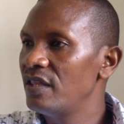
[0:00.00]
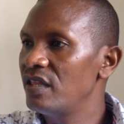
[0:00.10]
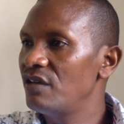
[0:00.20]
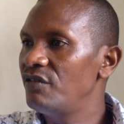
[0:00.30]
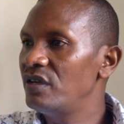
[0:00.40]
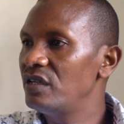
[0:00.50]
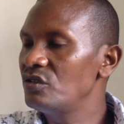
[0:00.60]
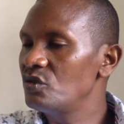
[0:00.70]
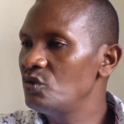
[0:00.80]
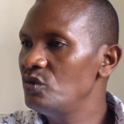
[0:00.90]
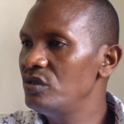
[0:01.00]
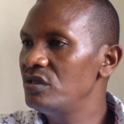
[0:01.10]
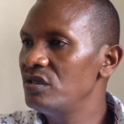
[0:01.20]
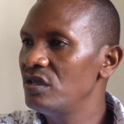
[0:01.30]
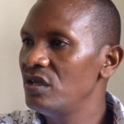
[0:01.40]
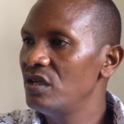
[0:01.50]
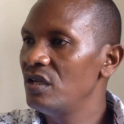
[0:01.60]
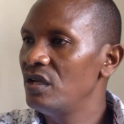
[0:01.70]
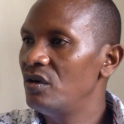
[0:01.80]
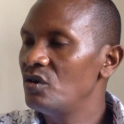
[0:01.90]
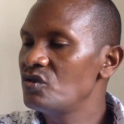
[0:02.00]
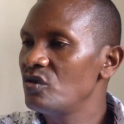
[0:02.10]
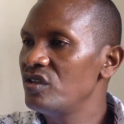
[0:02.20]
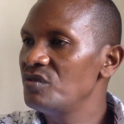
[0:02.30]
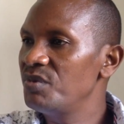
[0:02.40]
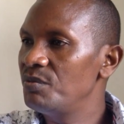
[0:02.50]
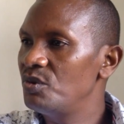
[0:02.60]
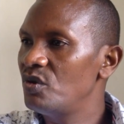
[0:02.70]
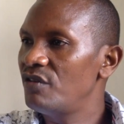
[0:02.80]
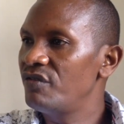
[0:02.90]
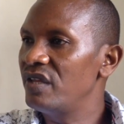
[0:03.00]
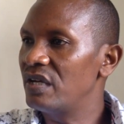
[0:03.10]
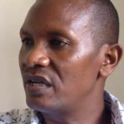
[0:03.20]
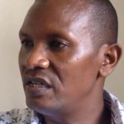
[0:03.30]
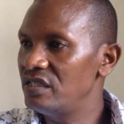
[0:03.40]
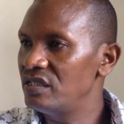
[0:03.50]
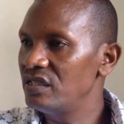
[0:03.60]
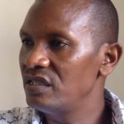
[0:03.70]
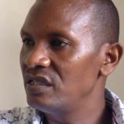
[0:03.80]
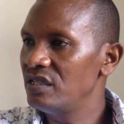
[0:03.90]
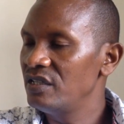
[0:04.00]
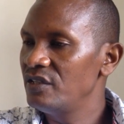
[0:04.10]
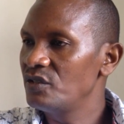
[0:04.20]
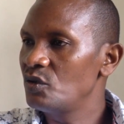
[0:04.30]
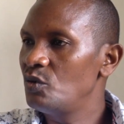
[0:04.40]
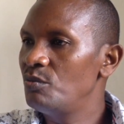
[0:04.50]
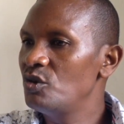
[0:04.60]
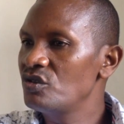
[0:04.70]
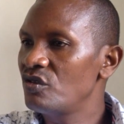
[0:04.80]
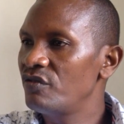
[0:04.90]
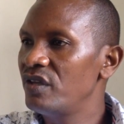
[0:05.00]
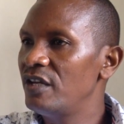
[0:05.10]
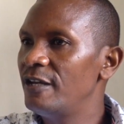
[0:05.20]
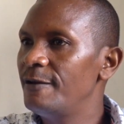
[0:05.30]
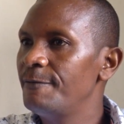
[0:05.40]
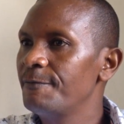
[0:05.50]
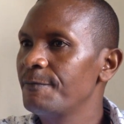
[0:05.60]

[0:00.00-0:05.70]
We have understood also these people have their rights. So most of the